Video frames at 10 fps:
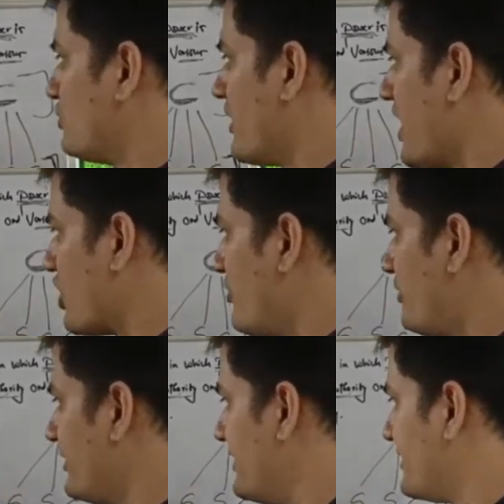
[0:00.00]
to
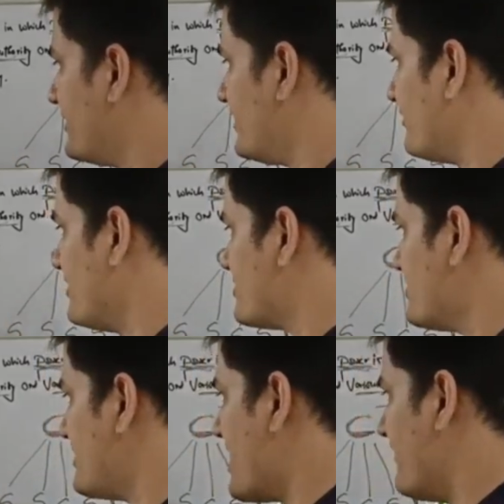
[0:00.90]
accommodate the
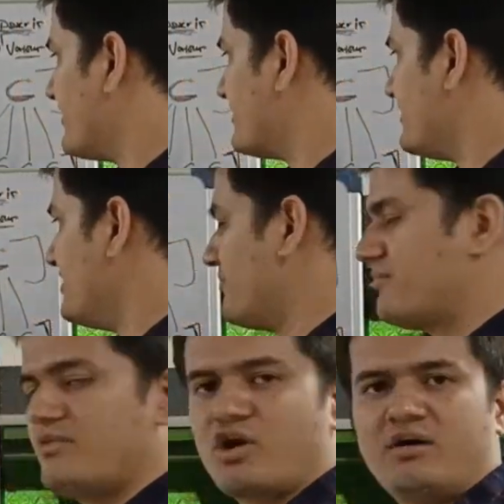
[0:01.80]
regional diversity,
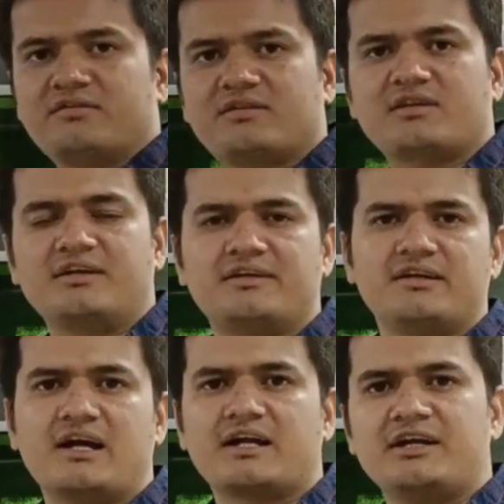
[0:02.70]
because
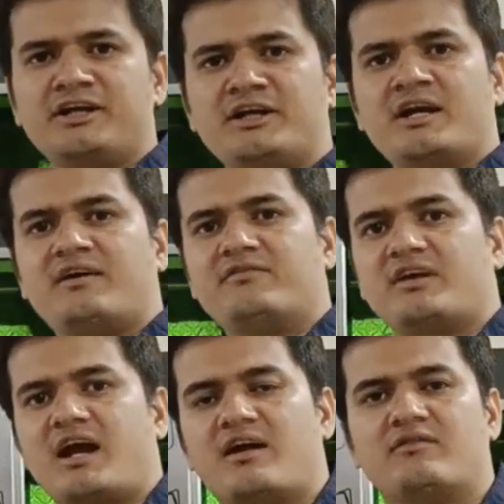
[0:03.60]
country like India
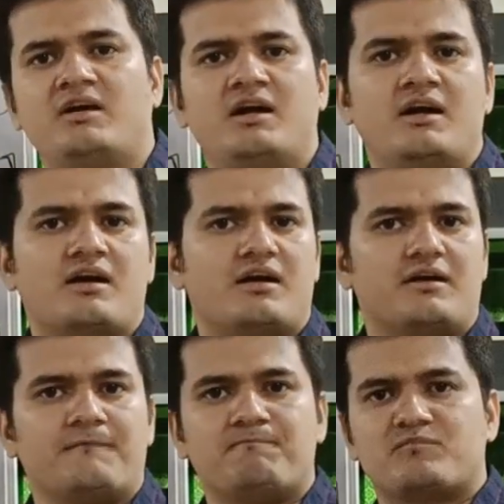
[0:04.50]
we have
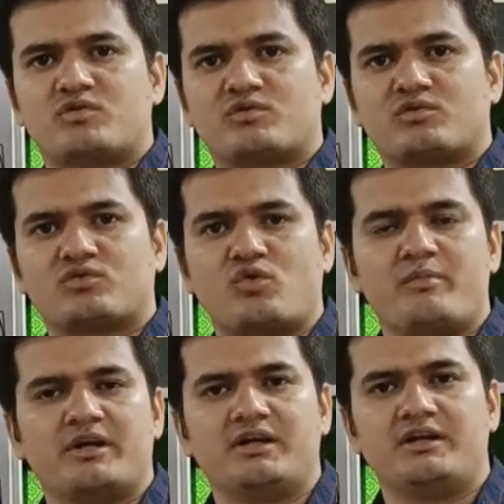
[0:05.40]
so
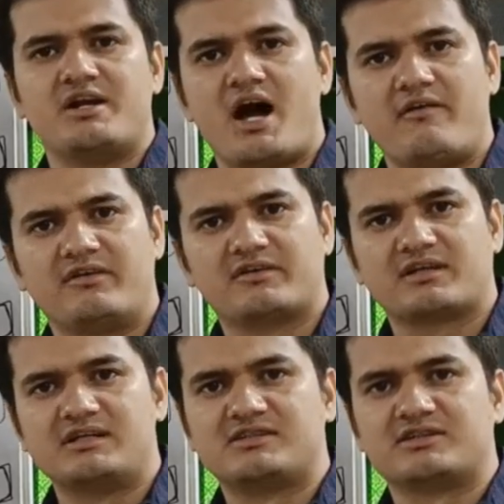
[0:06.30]
many diverse
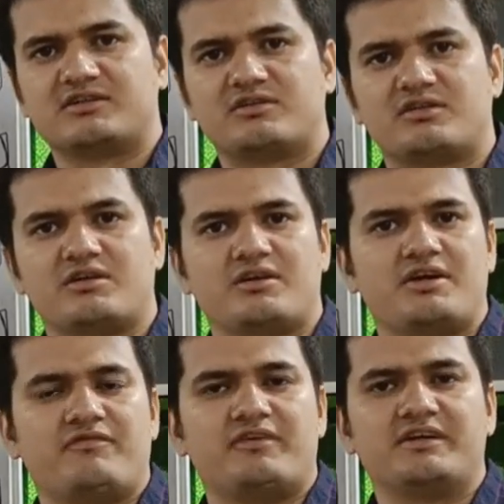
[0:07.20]
culture,
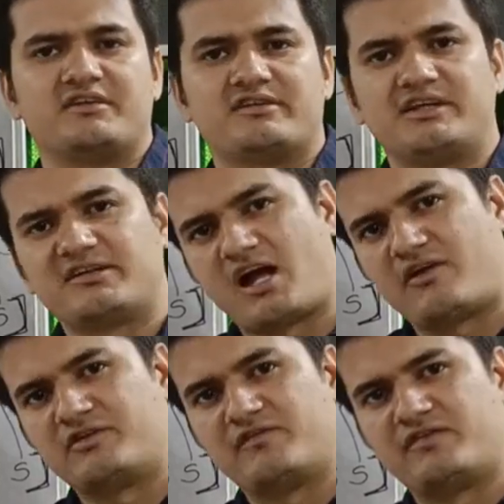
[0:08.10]
different states
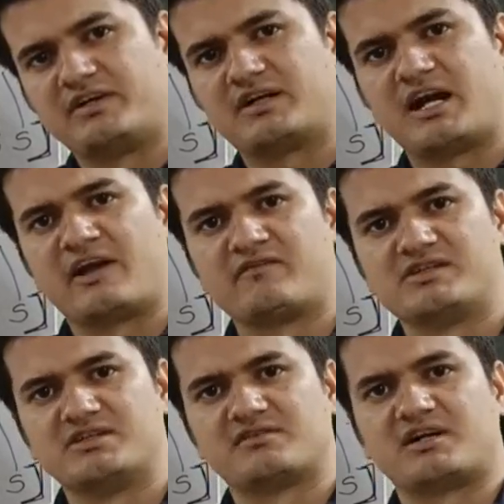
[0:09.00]
have different
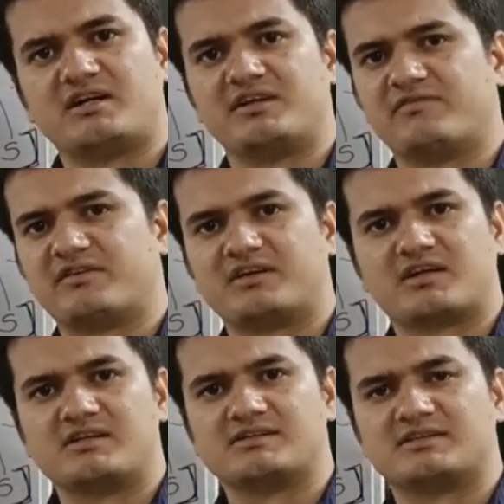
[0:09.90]
languages and
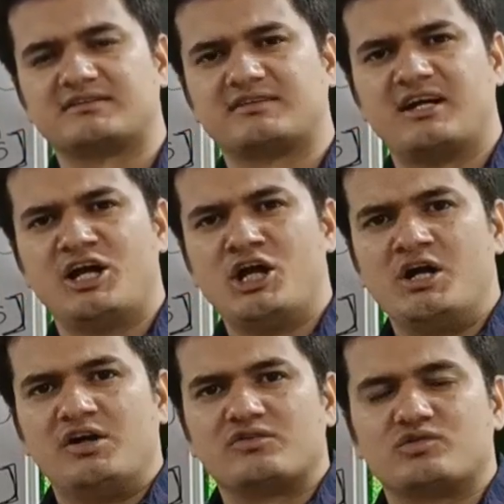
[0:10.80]
different cultures.
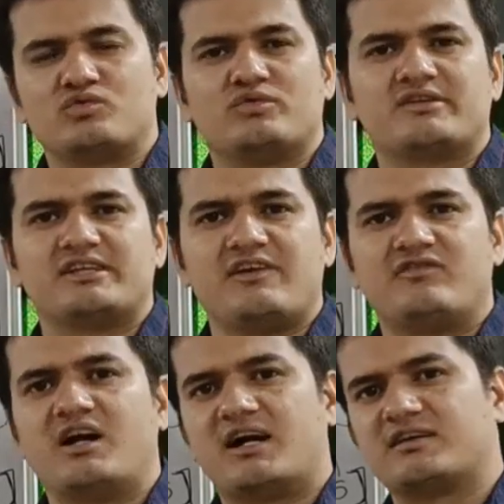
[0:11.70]
So to
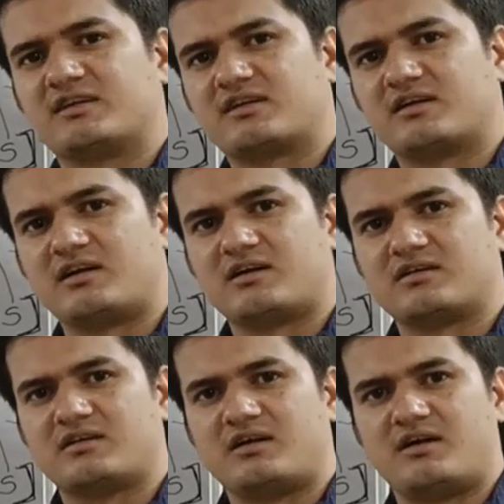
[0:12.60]
safeguard
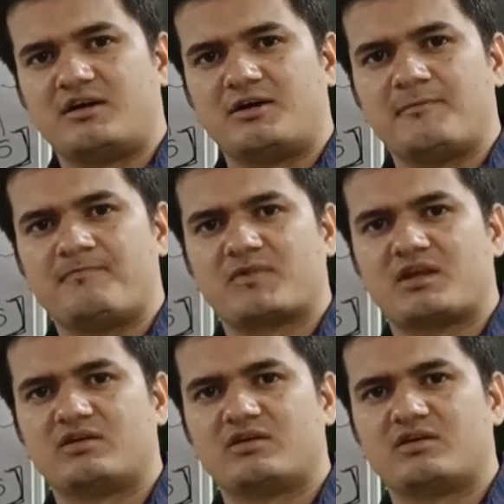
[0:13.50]
the